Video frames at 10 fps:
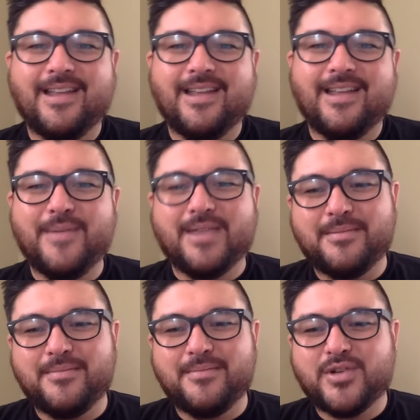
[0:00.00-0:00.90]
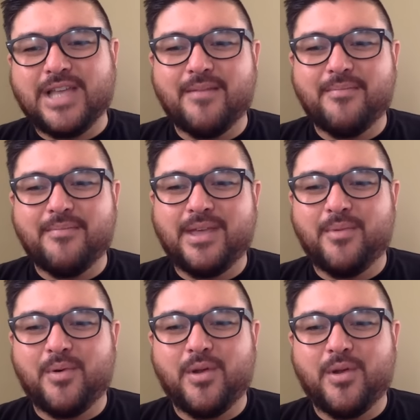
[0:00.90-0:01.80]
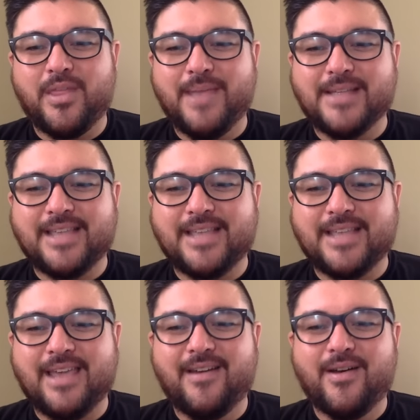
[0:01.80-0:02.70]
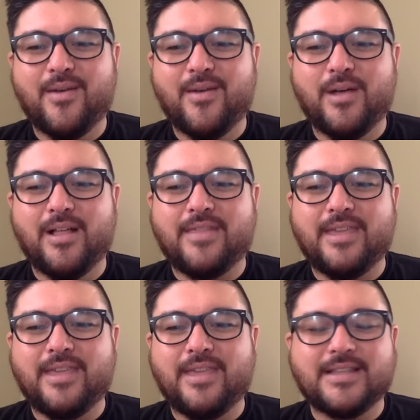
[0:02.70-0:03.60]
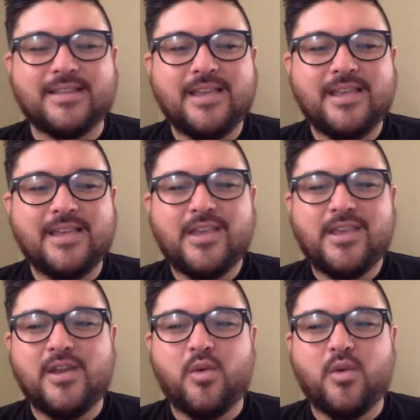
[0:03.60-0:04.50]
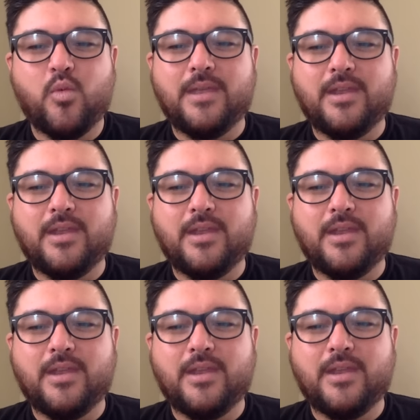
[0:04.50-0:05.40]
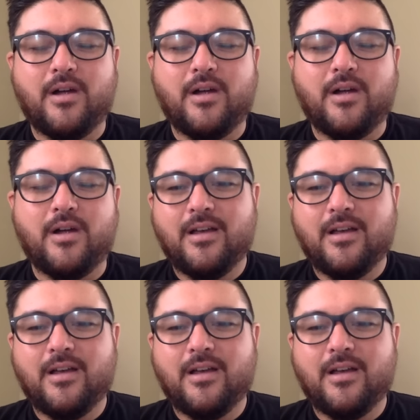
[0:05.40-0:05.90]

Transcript: And if you make them drill down a bit more, they may say, oh, well, I think it's, women who are,